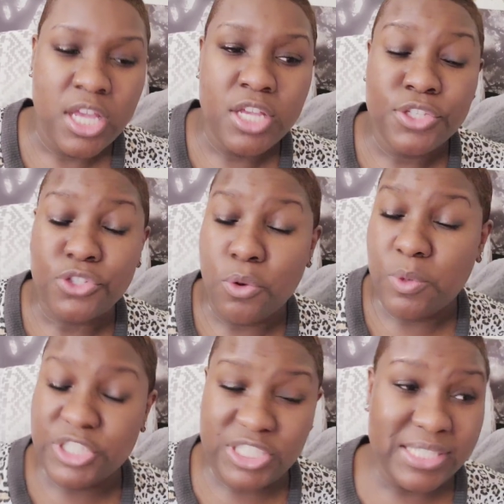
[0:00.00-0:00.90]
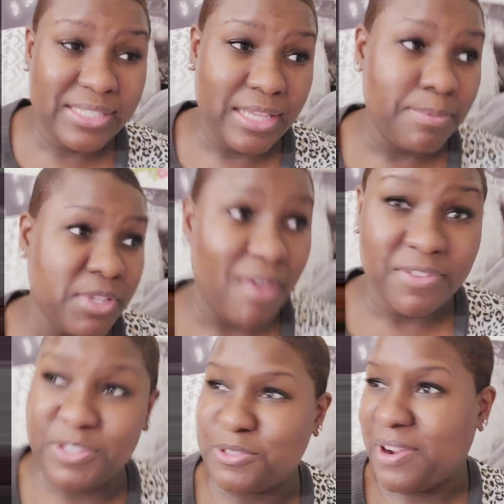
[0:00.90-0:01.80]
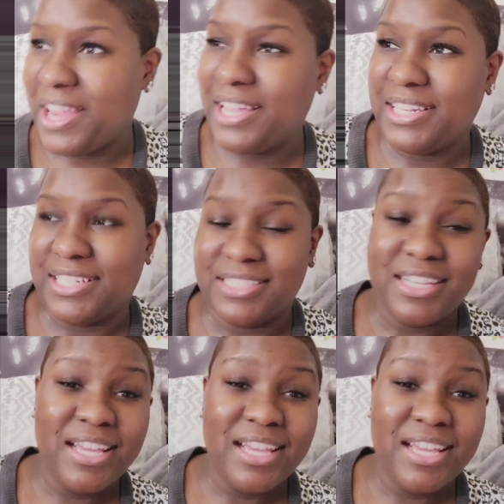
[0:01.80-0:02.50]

So when she steps off of the train and